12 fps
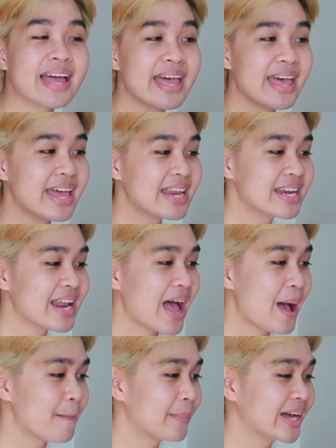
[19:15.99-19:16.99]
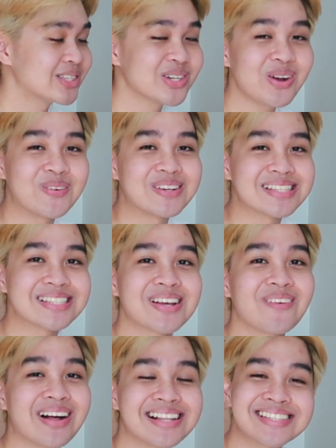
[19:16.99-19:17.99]
in my drone. So
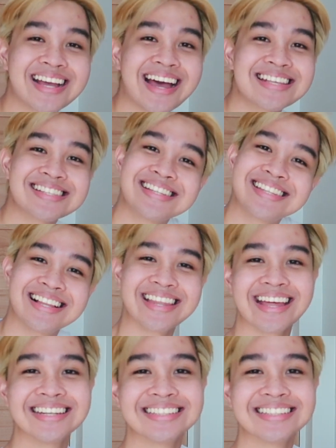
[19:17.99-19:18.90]
I'll see you guys until then.